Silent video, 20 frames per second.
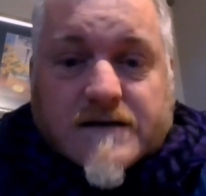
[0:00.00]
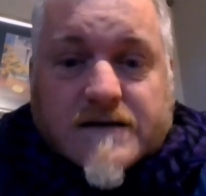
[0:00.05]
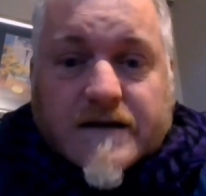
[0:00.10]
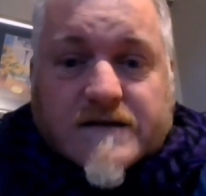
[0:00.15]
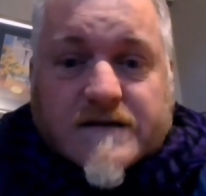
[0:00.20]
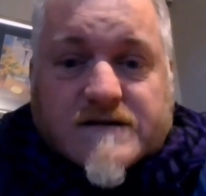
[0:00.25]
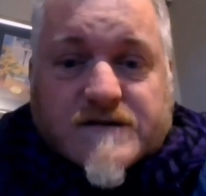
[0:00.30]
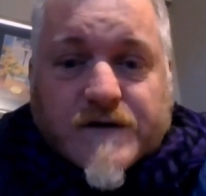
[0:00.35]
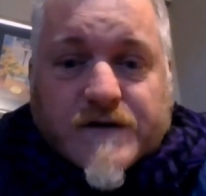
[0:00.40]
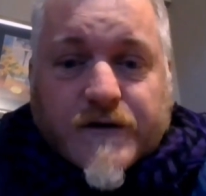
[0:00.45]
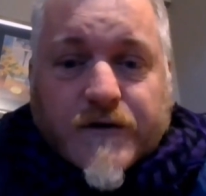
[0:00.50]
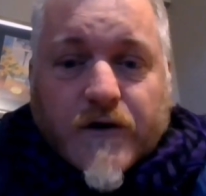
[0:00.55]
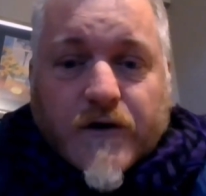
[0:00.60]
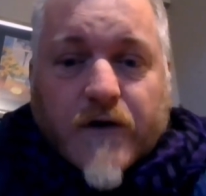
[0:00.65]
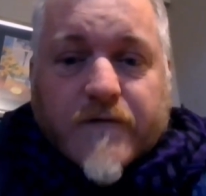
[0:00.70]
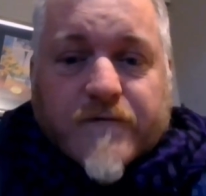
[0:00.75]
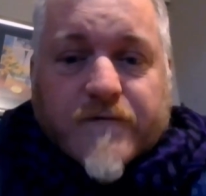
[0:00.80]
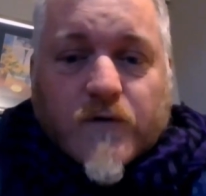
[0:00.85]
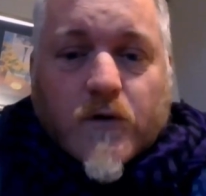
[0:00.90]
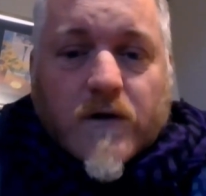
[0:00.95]
And so
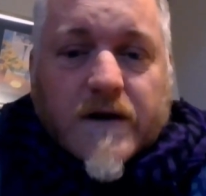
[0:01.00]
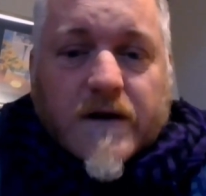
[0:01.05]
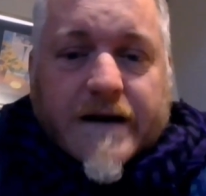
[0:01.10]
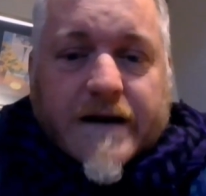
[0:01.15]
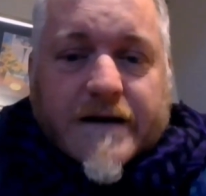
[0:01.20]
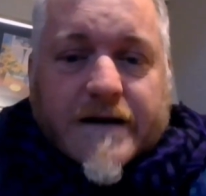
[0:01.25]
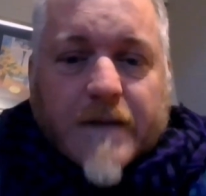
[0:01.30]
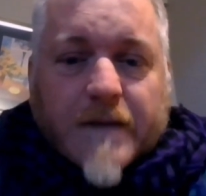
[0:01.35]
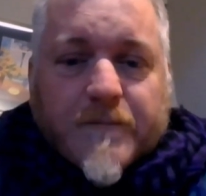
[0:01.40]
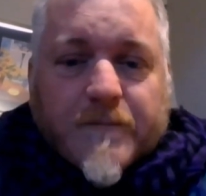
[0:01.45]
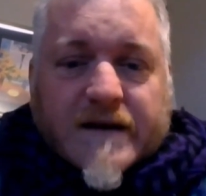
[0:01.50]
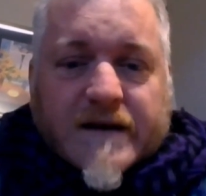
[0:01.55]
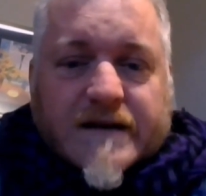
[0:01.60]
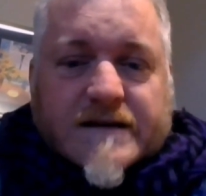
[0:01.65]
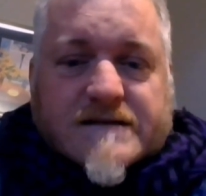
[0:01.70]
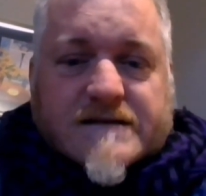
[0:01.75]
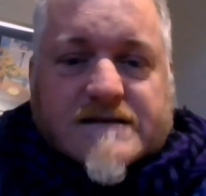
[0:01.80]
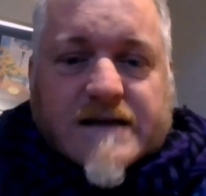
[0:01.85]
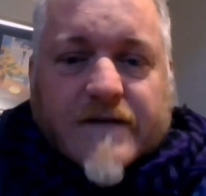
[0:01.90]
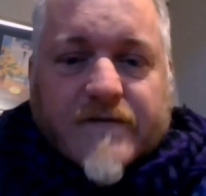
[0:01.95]
overall ended up being
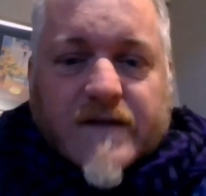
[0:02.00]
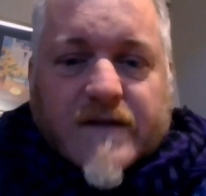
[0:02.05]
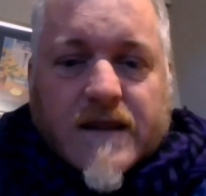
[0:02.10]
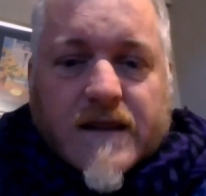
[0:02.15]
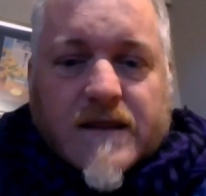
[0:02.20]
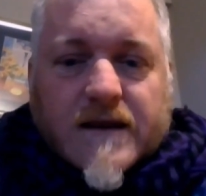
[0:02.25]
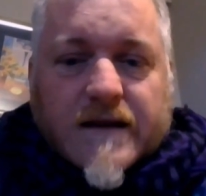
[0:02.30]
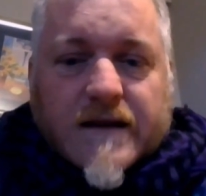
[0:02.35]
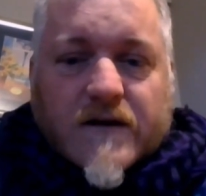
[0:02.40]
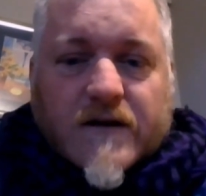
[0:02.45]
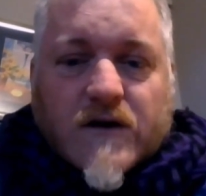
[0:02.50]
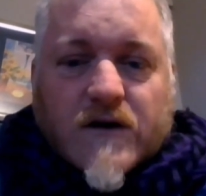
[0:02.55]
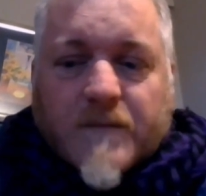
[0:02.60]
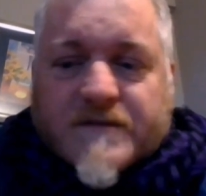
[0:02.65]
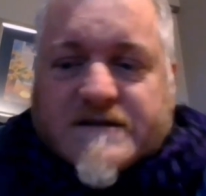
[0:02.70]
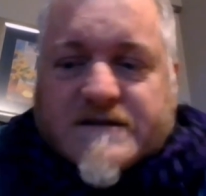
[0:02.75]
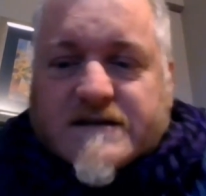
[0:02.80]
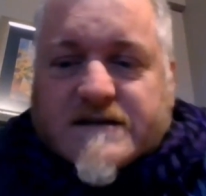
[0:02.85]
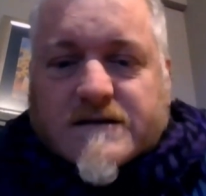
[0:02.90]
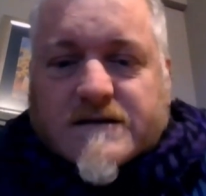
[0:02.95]
7th in the
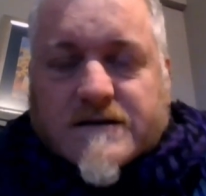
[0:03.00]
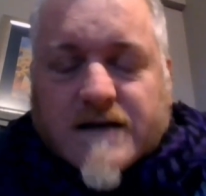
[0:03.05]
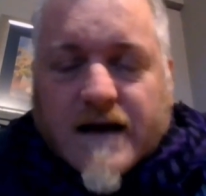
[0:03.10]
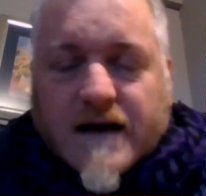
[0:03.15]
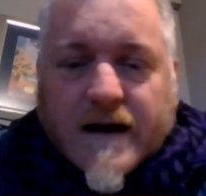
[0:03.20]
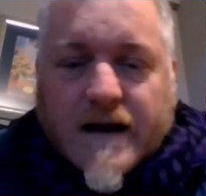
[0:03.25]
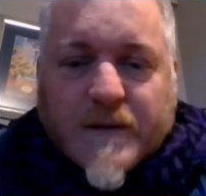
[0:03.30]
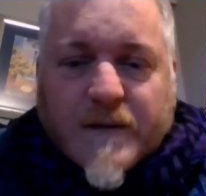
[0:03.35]
competition.